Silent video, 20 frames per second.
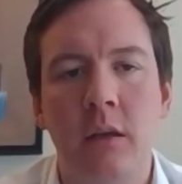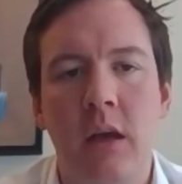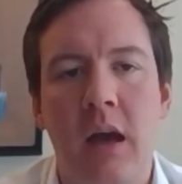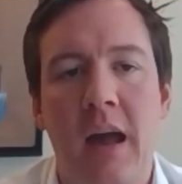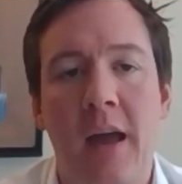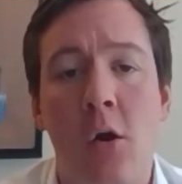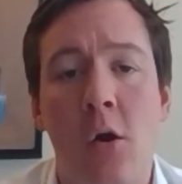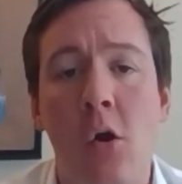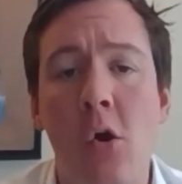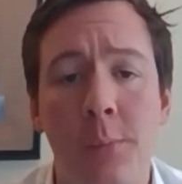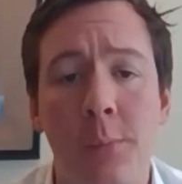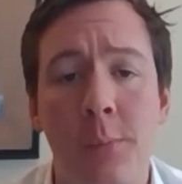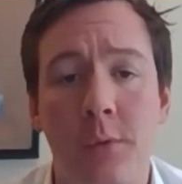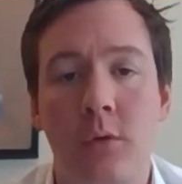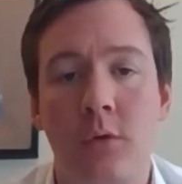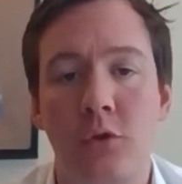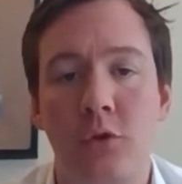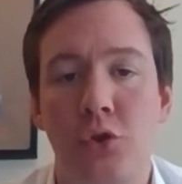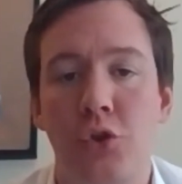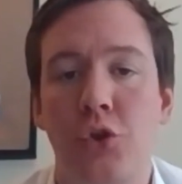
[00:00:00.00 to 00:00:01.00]
I hope,
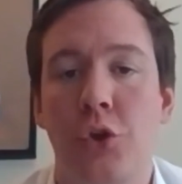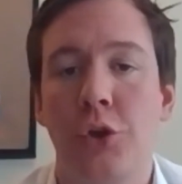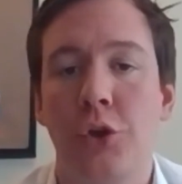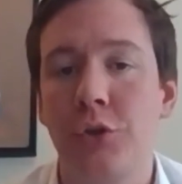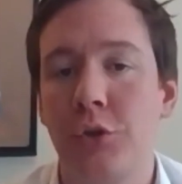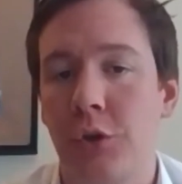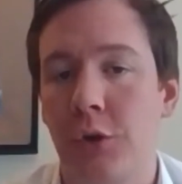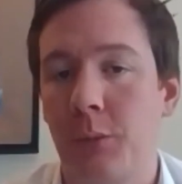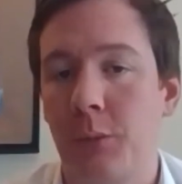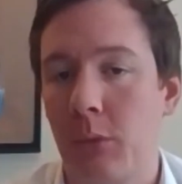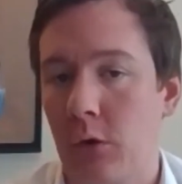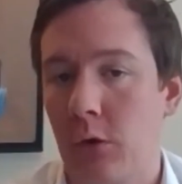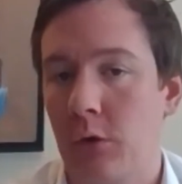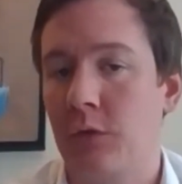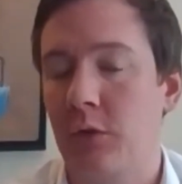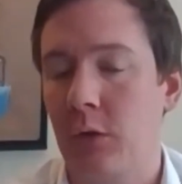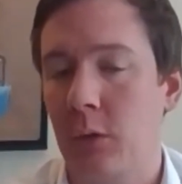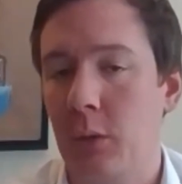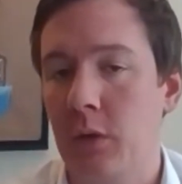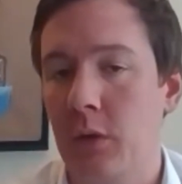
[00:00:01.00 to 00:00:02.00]
short-term
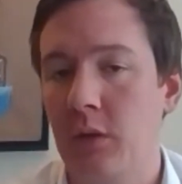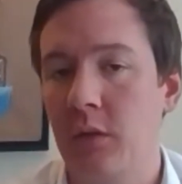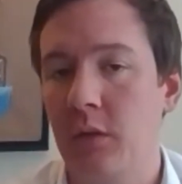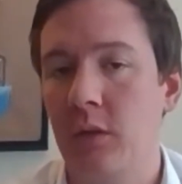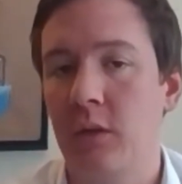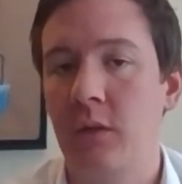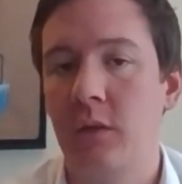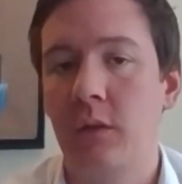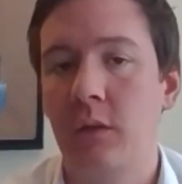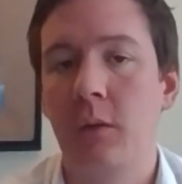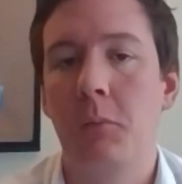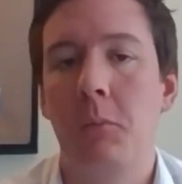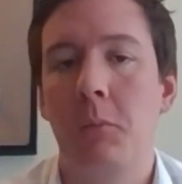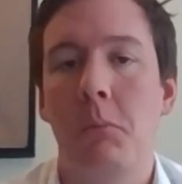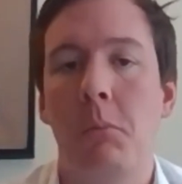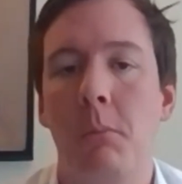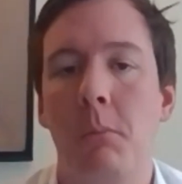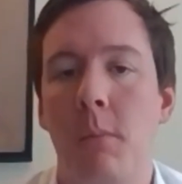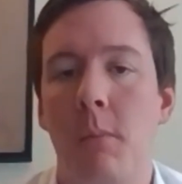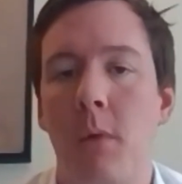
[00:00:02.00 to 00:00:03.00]
consequences
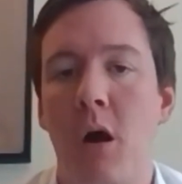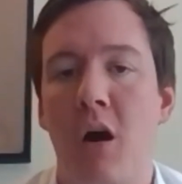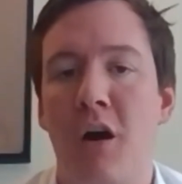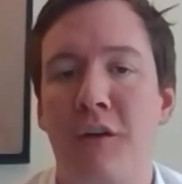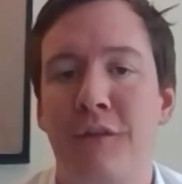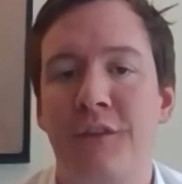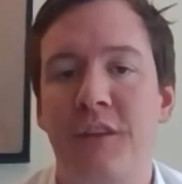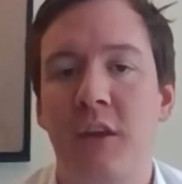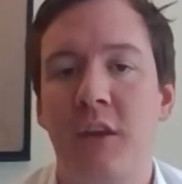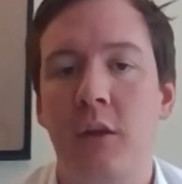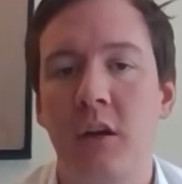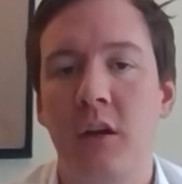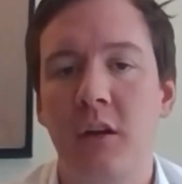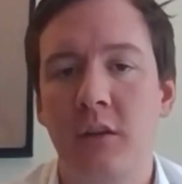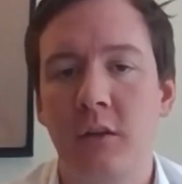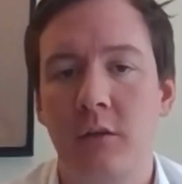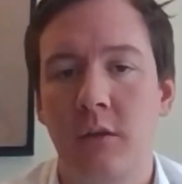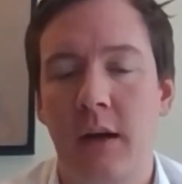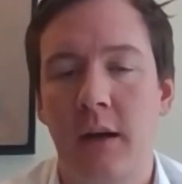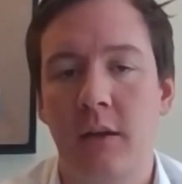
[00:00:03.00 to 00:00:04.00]
of the
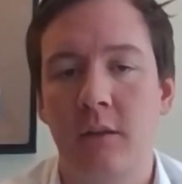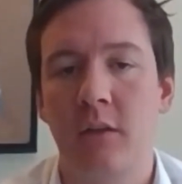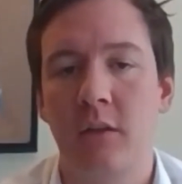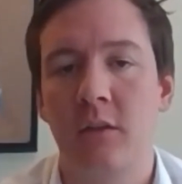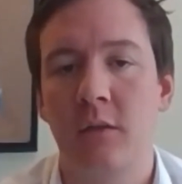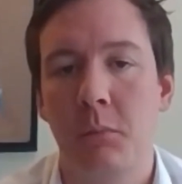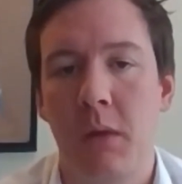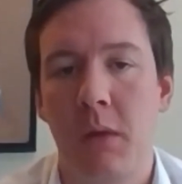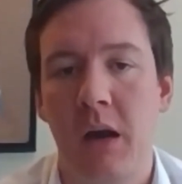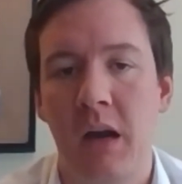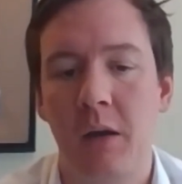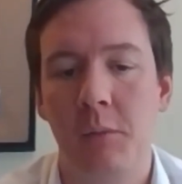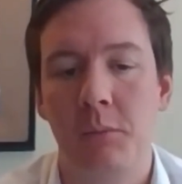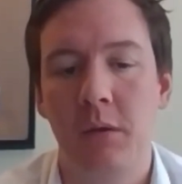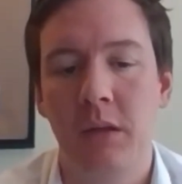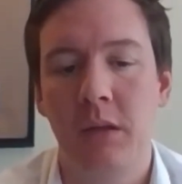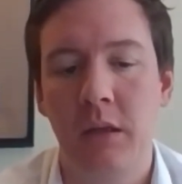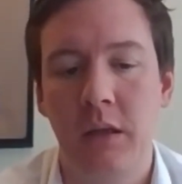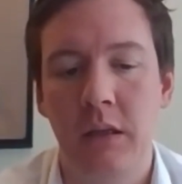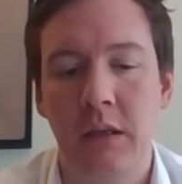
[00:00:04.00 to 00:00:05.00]
current crisis might
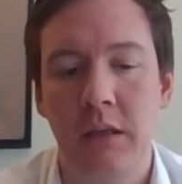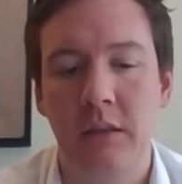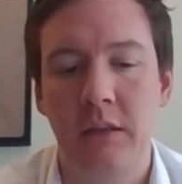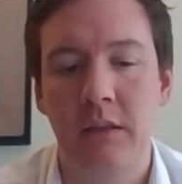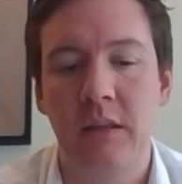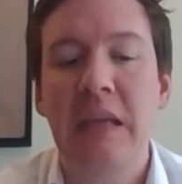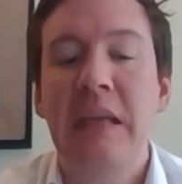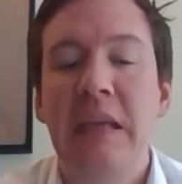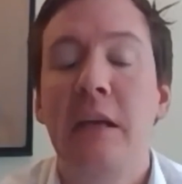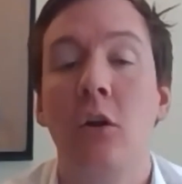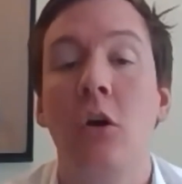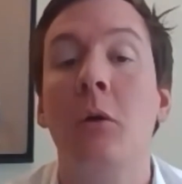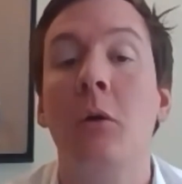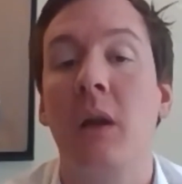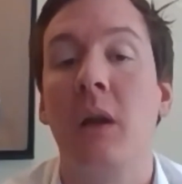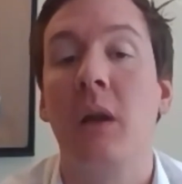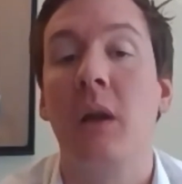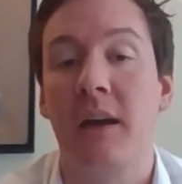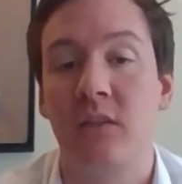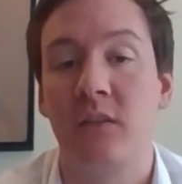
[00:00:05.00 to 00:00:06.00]
be a
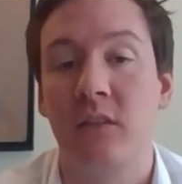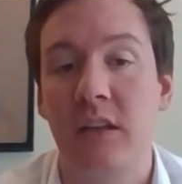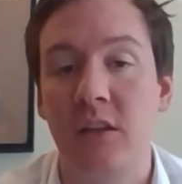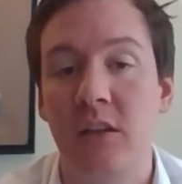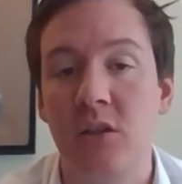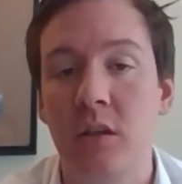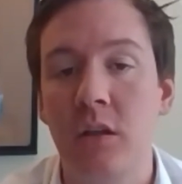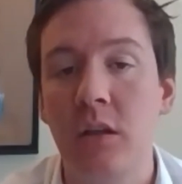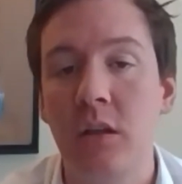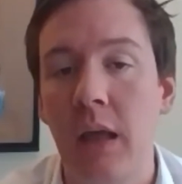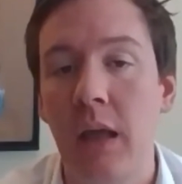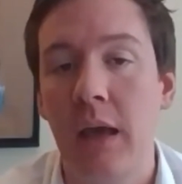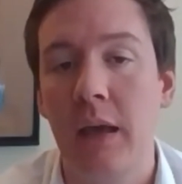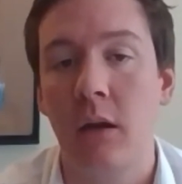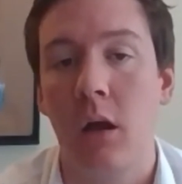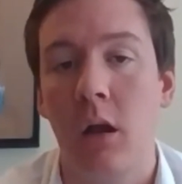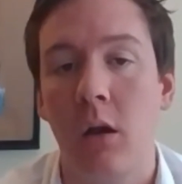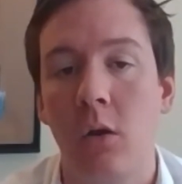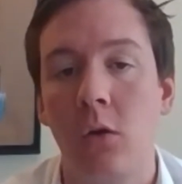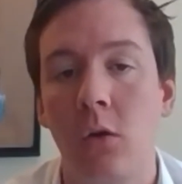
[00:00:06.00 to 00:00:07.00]
deglobalization
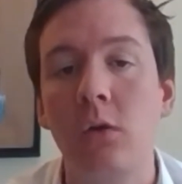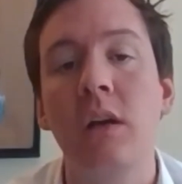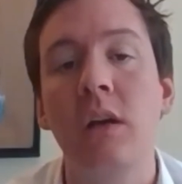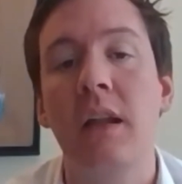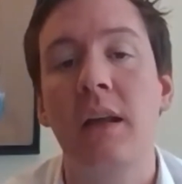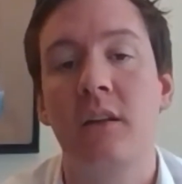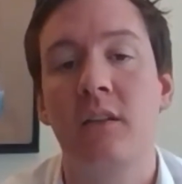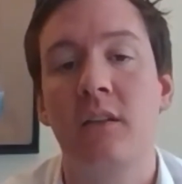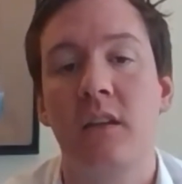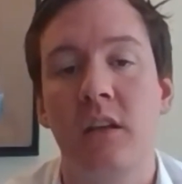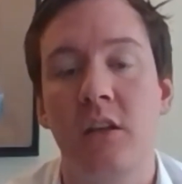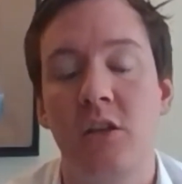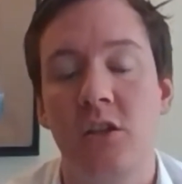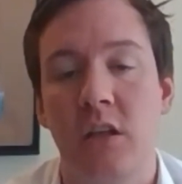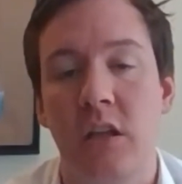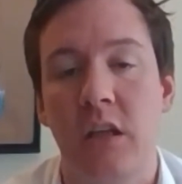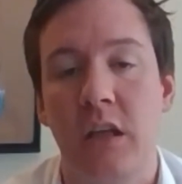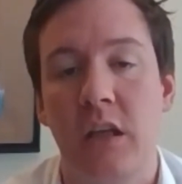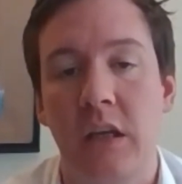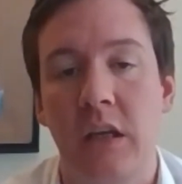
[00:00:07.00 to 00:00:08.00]
and a
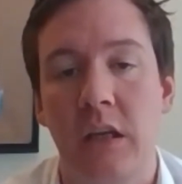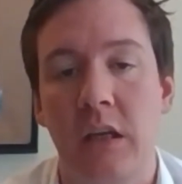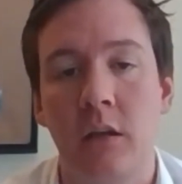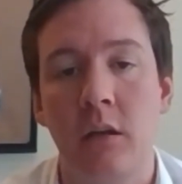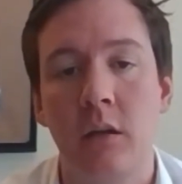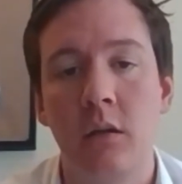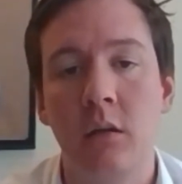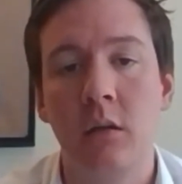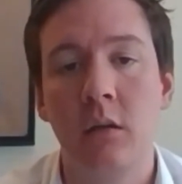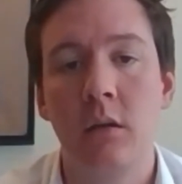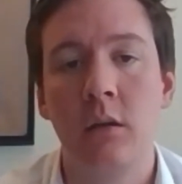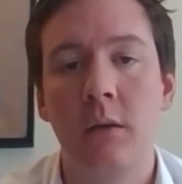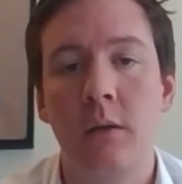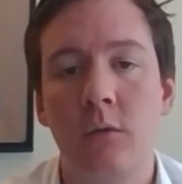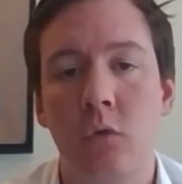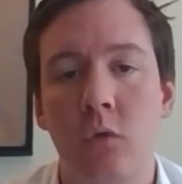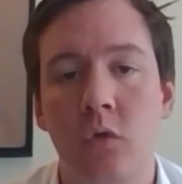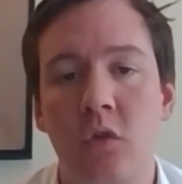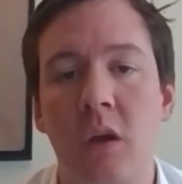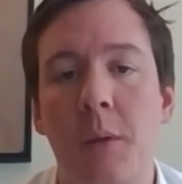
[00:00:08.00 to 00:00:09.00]
localization again,
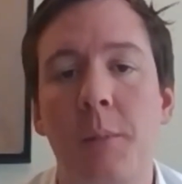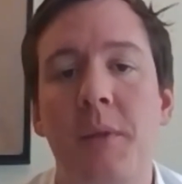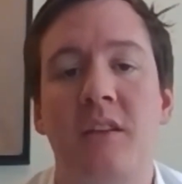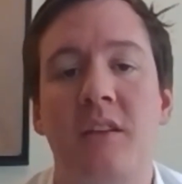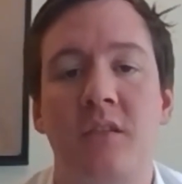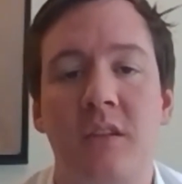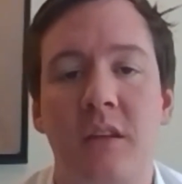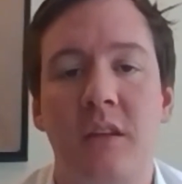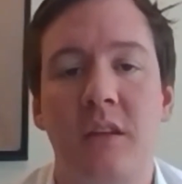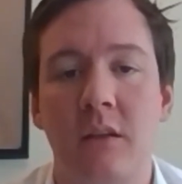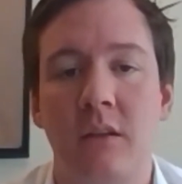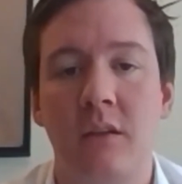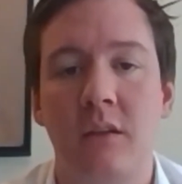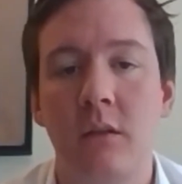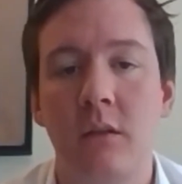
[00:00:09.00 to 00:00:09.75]
to some extent.